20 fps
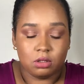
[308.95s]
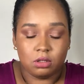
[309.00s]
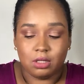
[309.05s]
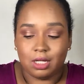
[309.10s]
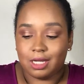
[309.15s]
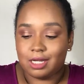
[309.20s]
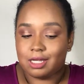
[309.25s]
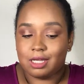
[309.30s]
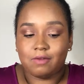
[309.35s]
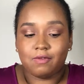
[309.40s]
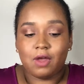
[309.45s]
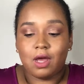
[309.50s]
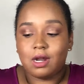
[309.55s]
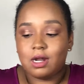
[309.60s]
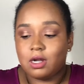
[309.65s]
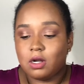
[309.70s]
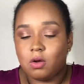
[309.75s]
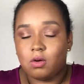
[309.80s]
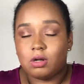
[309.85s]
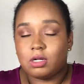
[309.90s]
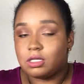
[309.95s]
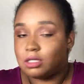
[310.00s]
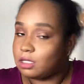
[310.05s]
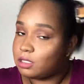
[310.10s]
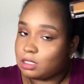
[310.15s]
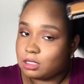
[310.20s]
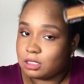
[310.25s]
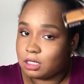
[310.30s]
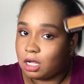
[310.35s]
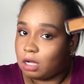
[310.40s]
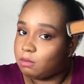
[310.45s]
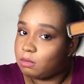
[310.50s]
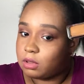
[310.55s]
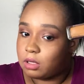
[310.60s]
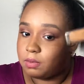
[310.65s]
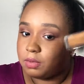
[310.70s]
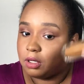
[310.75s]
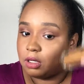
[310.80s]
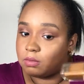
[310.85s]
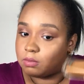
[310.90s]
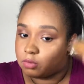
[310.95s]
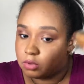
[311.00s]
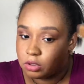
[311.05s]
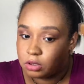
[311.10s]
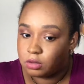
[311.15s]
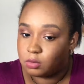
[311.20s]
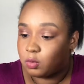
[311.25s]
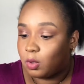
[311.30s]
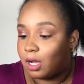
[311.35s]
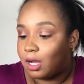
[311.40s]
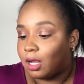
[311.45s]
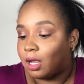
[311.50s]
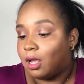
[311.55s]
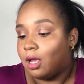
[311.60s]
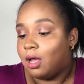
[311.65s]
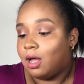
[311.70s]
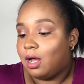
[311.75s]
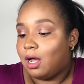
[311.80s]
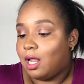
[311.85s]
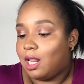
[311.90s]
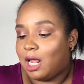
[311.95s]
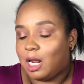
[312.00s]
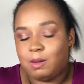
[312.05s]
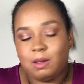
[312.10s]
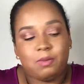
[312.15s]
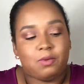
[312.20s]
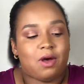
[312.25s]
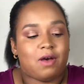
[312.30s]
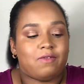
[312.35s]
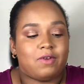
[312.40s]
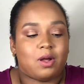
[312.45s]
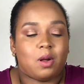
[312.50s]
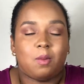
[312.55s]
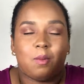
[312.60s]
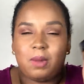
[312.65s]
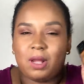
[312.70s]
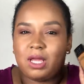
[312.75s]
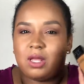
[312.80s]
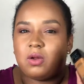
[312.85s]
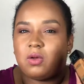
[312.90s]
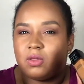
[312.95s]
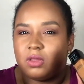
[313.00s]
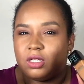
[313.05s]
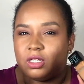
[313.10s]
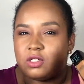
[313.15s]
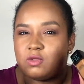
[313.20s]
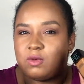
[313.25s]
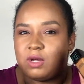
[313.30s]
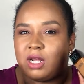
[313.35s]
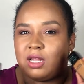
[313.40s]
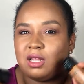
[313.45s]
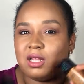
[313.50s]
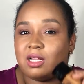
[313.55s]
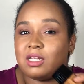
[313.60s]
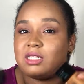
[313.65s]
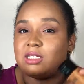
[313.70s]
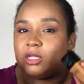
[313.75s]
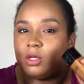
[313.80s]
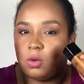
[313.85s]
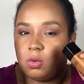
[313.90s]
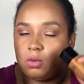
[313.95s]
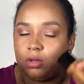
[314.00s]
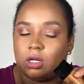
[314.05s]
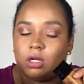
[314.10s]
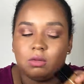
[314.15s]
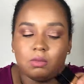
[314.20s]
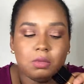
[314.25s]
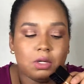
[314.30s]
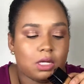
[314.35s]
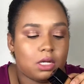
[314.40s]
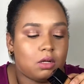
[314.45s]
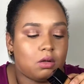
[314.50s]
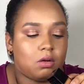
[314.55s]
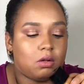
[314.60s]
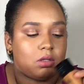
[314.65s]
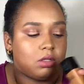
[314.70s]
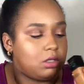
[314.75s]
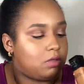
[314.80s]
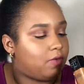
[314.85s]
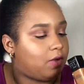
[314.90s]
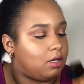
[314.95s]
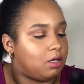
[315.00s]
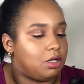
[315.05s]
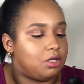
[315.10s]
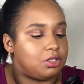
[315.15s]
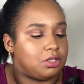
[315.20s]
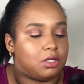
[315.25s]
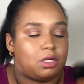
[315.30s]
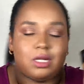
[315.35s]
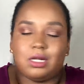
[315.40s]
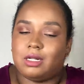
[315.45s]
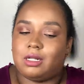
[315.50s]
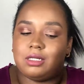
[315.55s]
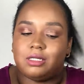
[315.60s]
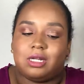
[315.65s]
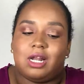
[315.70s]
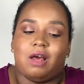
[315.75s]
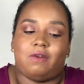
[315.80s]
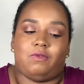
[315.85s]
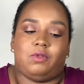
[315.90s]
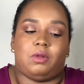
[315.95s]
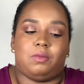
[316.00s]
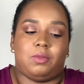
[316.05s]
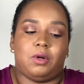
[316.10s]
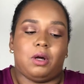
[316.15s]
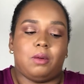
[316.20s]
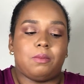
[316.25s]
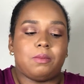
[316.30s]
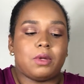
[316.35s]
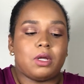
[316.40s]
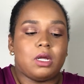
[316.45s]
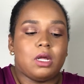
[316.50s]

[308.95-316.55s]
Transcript: Like, if y'all didn't notice, this doesn't come with a pump, which is why a lot of people have a complaint on this one. I think that's the only complaint on this foundation that doesn't have the pump.